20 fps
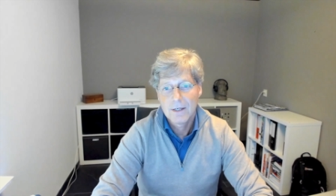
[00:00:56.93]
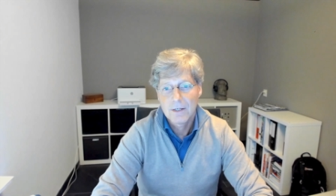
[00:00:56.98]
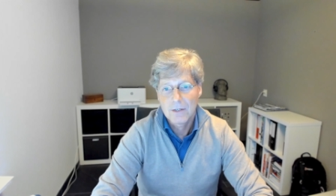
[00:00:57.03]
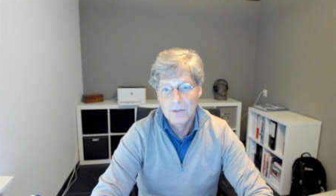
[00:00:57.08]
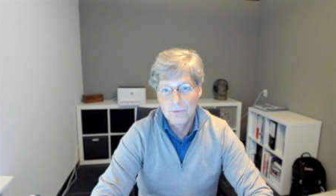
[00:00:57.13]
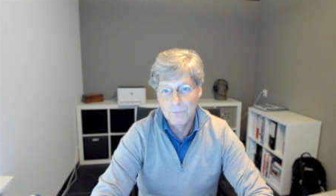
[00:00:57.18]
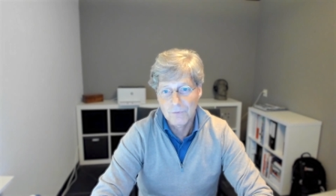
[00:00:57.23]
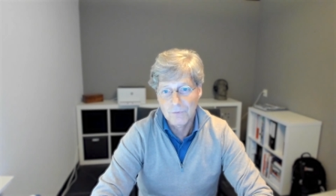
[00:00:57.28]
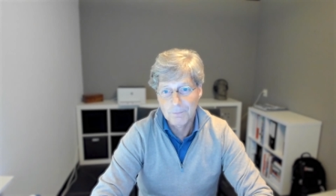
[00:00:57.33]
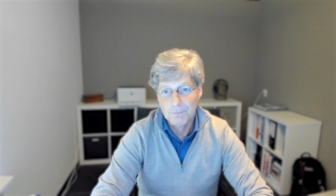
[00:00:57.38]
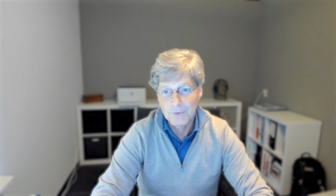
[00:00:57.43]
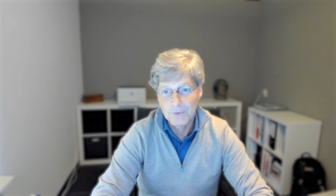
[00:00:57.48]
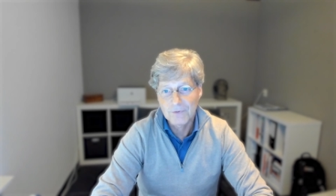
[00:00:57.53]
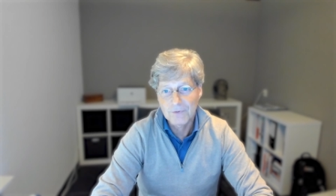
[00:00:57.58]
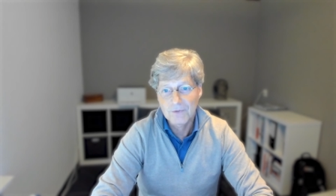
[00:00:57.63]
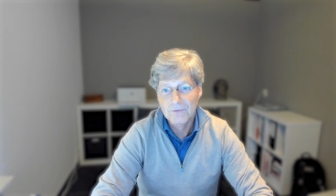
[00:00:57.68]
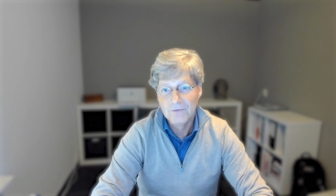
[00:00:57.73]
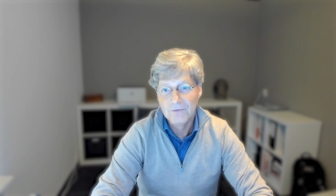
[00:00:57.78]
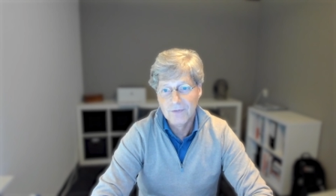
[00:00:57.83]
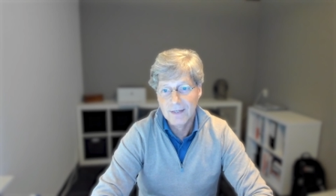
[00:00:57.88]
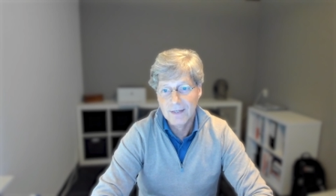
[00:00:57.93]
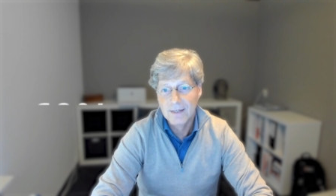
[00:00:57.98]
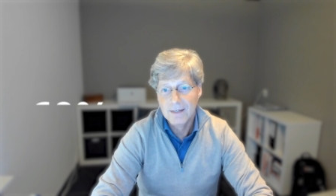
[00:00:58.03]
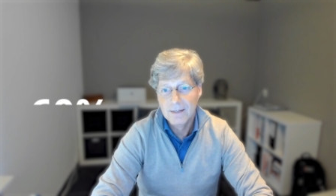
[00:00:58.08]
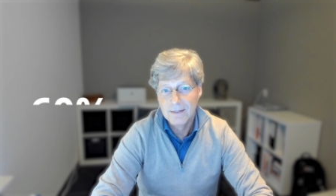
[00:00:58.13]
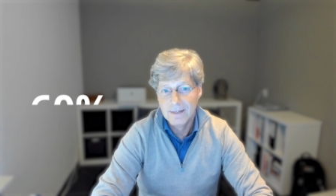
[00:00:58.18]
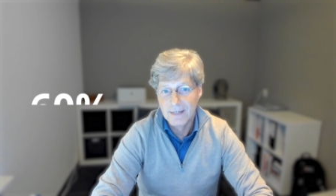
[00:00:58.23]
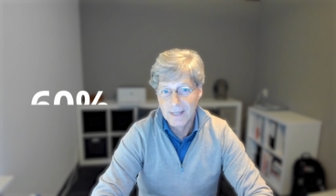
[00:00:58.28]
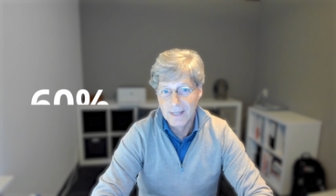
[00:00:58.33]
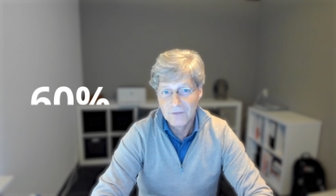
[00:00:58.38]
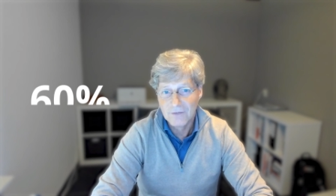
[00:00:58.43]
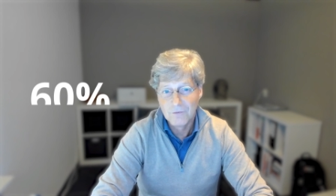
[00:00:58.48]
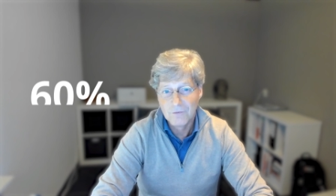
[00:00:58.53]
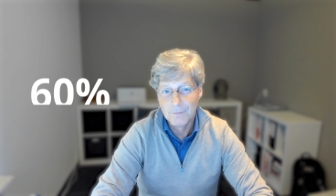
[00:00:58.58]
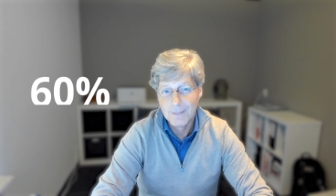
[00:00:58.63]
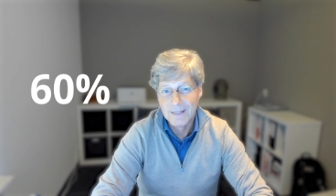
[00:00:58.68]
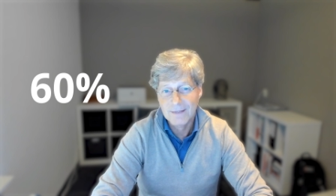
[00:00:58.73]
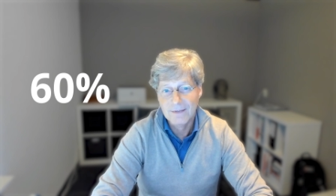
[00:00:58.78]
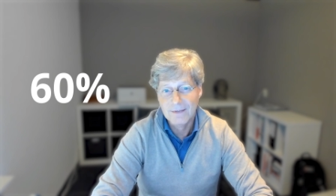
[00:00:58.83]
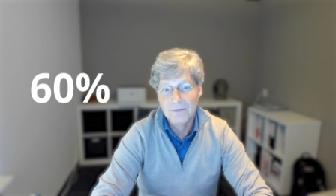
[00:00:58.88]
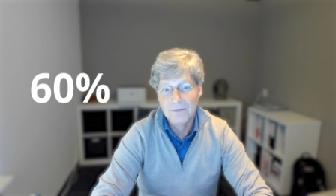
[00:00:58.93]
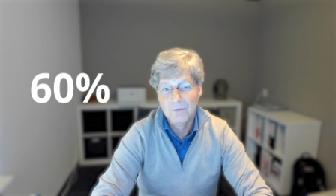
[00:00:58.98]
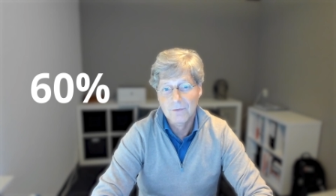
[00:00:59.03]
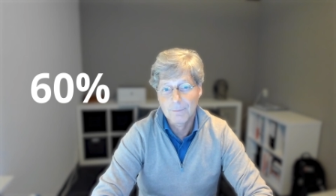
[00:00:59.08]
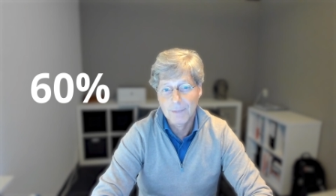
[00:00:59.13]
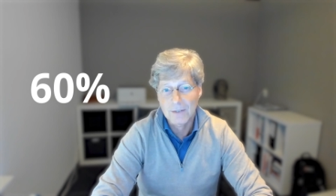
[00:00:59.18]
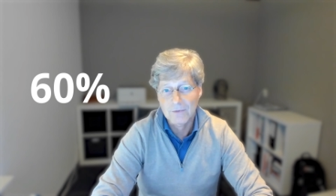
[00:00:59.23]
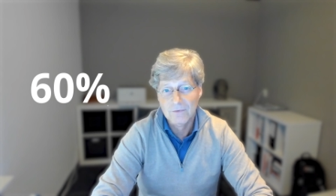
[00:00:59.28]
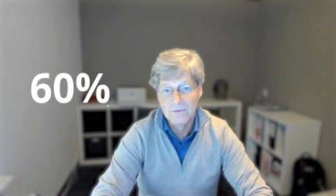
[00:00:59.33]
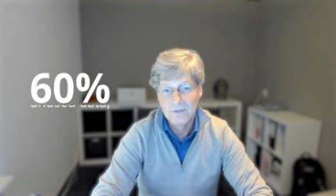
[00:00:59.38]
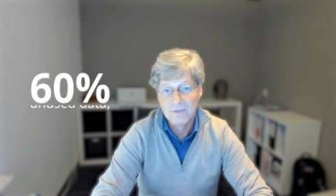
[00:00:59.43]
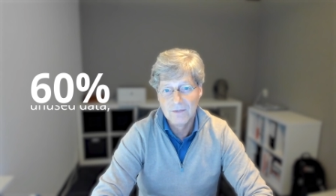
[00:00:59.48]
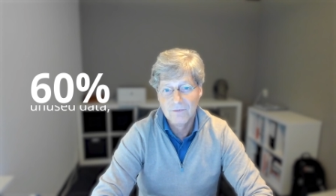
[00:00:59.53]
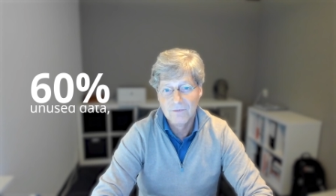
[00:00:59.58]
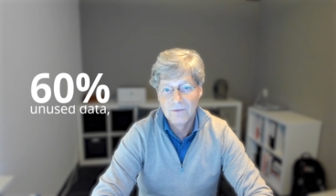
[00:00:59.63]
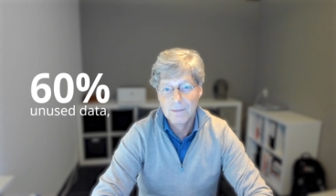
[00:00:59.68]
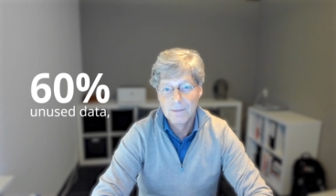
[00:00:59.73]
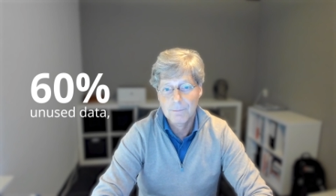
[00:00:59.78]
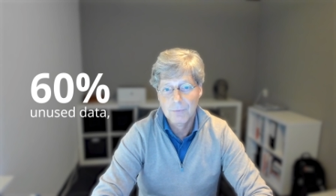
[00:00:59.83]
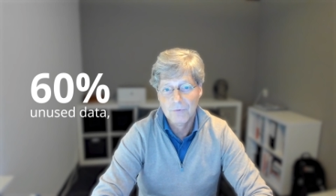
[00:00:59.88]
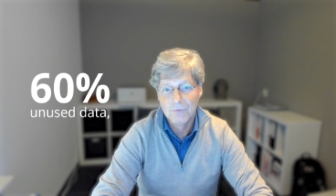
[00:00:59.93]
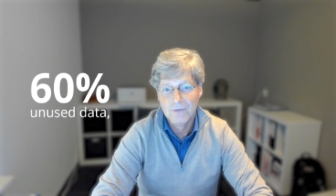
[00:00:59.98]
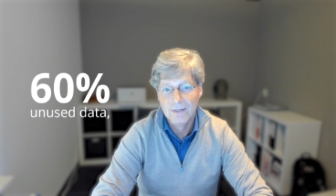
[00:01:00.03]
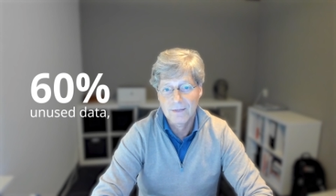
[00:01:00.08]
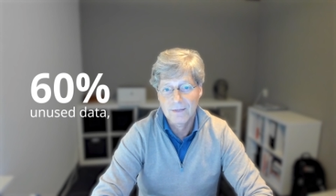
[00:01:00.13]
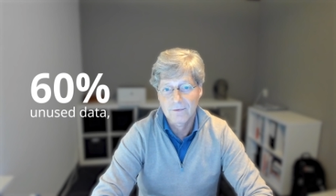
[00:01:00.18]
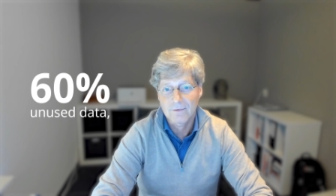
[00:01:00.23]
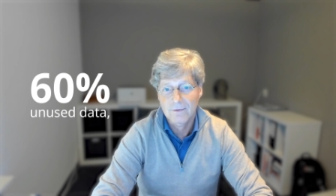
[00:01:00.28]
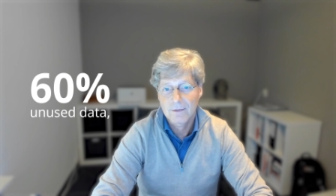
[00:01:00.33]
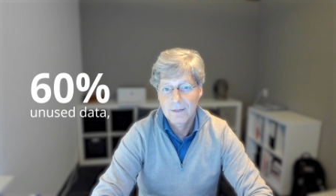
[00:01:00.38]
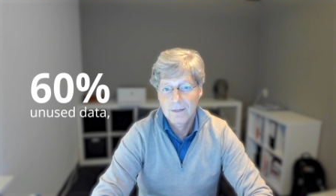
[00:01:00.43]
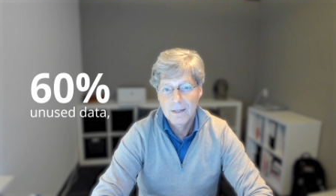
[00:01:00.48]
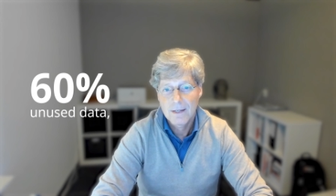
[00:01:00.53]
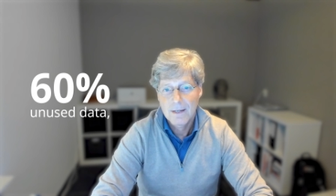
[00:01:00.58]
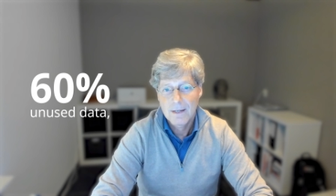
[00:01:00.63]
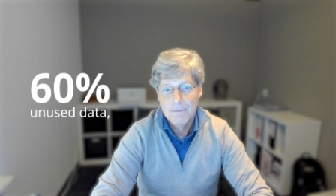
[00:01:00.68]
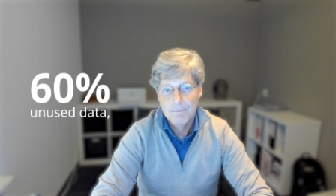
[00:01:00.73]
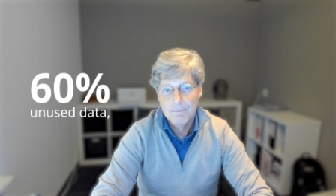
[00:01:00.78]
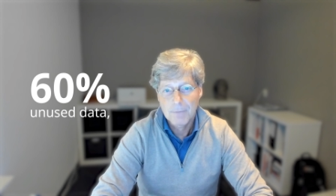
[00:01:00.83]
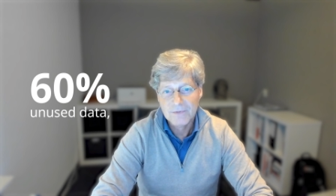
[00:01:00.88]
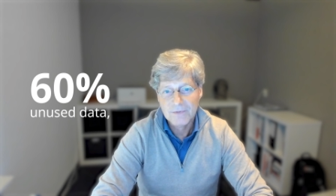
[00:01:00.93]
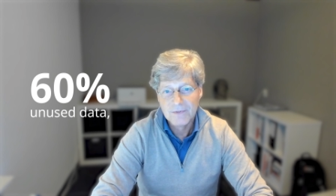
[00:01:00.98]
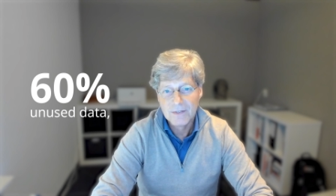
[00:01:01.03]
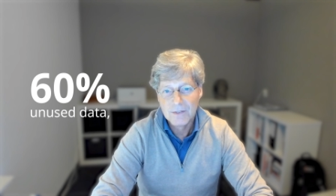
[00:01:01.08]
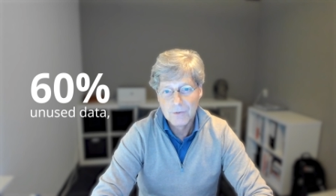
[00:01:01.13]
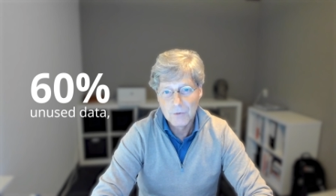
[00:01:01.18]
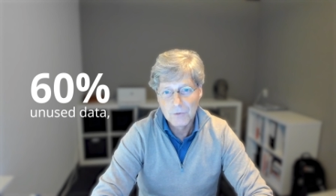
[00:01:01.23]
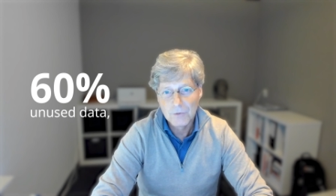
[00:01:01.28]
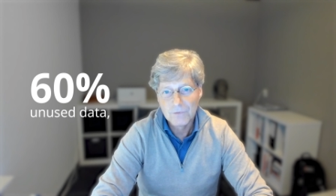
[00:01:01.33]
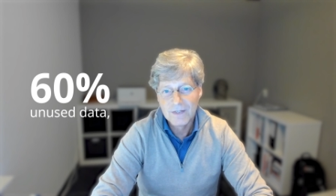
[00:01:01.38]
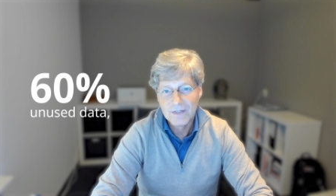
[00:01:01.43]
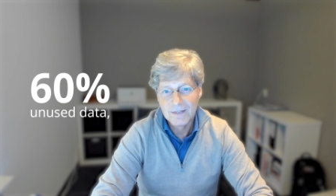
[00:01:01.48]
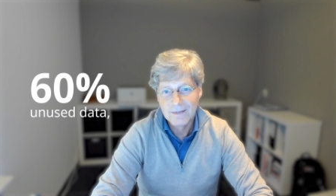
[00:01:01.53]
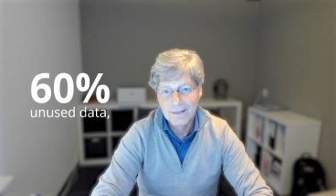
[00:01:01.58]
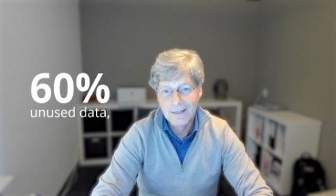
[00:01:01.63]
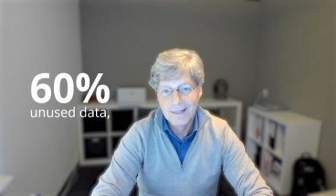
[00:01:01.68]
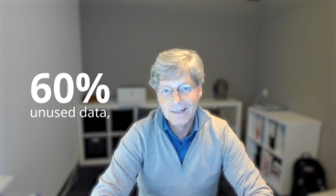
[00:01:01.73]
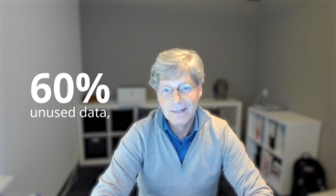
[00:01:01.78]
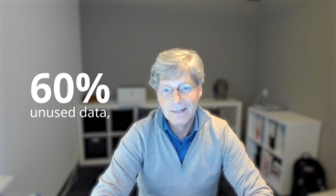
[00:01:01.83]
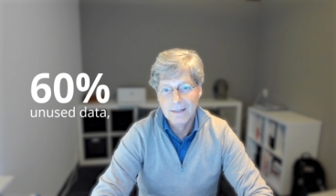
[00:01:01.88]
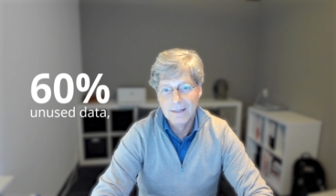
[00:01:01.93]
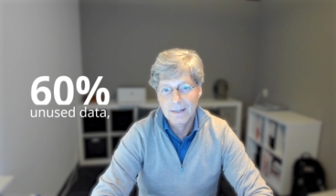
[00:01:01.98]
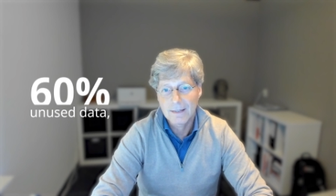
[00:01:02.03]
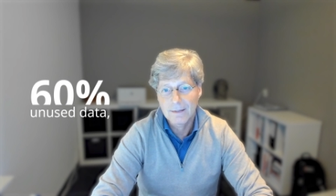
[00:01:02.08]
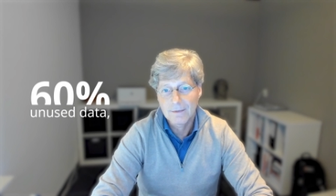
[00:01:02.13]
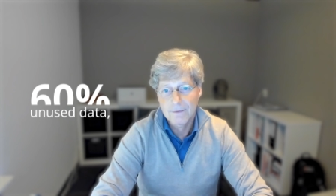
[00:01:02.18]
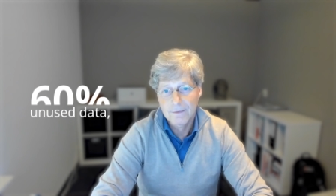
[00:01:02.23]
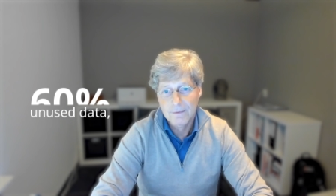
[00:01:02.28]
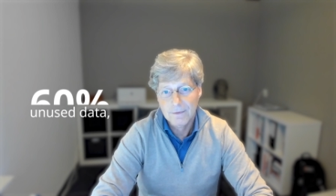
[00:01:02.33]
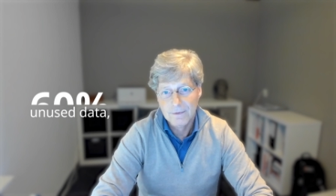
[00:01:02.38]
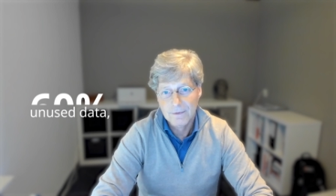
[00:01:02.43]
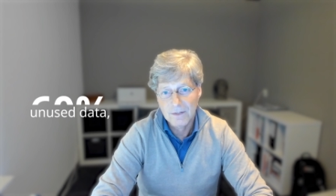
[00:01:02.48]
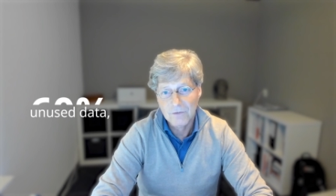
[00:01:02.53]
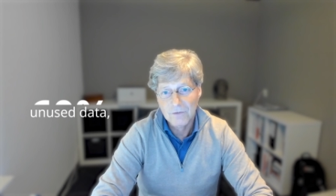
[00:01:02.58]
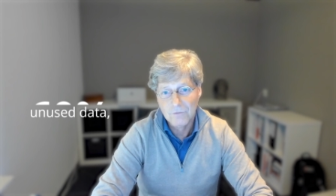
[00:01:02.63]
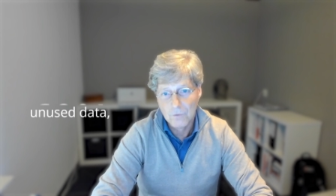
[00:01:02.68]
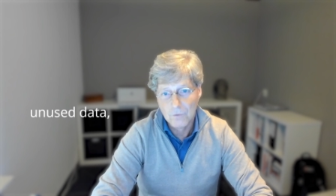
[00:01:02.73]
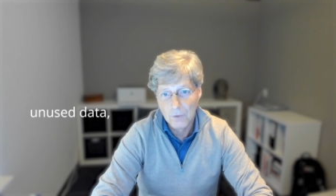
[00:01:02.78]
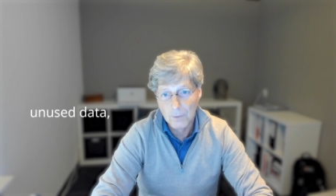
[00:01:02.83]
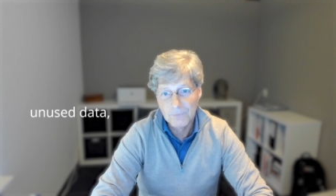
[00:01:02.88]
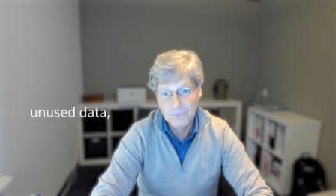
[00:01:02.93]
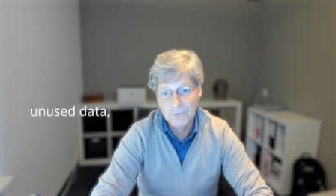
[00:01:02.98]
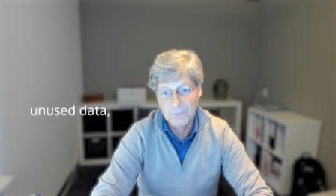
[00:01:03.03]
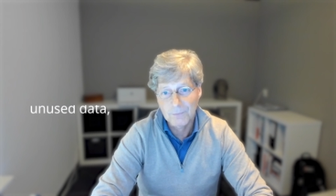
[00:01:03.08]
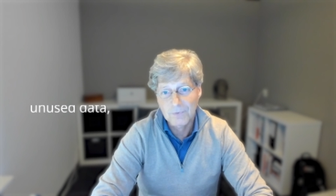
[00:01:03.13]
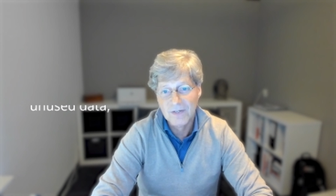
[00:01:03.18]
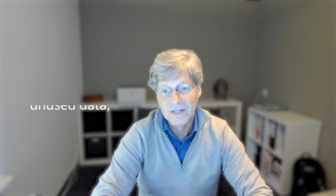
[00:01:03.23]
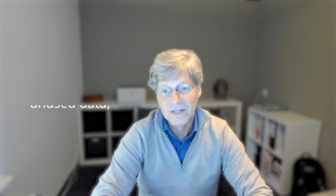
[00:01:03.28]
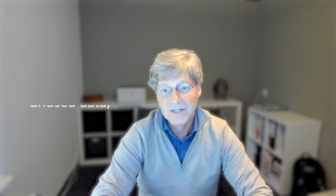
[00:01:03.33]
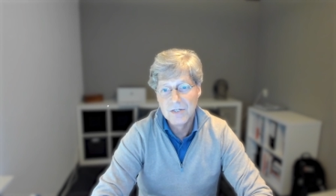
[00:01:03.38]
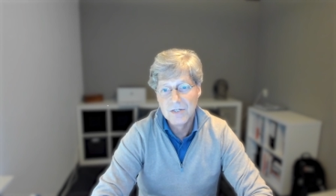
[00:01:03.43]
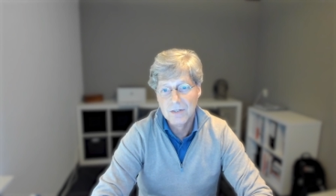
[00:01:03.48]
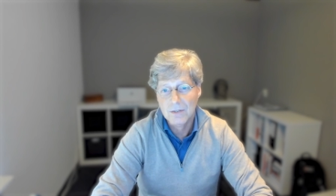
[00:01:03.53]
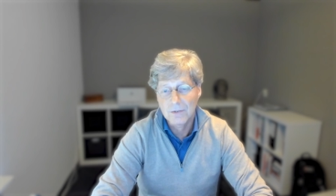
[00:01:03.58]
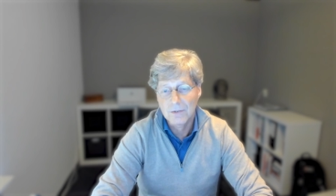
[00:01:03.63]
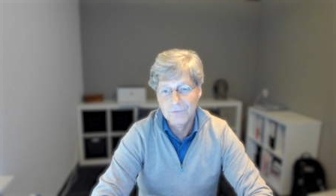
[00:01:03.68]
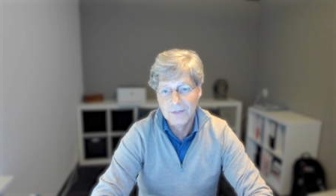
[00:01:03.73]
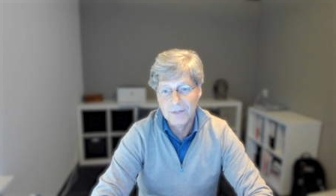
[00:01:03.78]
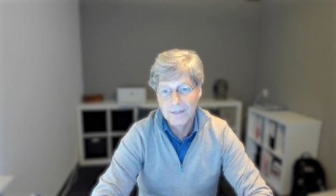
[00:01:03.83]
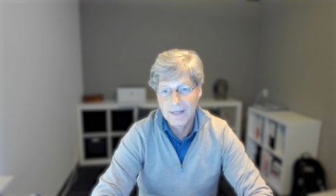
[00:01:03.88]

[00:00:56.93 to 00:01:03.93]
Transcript: The respondents say they estimate this about 60%, but they are not yet linking this optimization of the